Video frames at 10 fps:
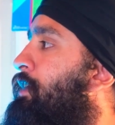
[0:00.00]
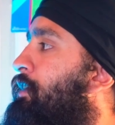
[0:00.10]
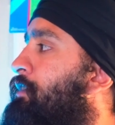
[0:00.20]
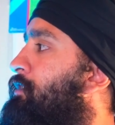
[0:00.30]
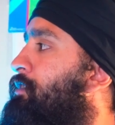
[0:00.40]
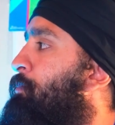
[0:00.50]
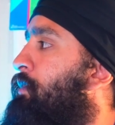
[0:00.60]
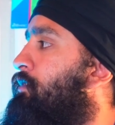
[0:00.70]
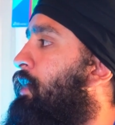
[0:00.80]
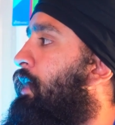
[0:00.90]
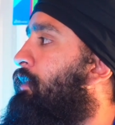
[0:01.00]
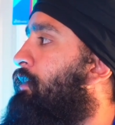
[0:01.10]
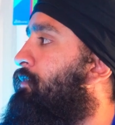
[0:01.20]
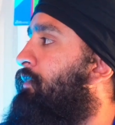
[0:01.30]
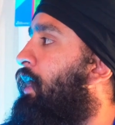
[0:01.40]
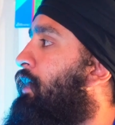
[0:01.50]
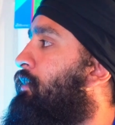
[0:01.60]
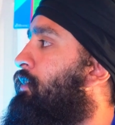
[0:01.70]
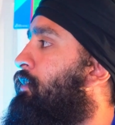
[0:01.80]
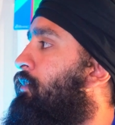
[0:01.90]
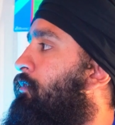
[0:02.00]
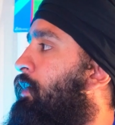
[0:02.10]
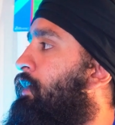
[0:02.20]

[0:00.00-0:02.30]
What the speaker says: there. It's just simple as that. That's a fact. Right?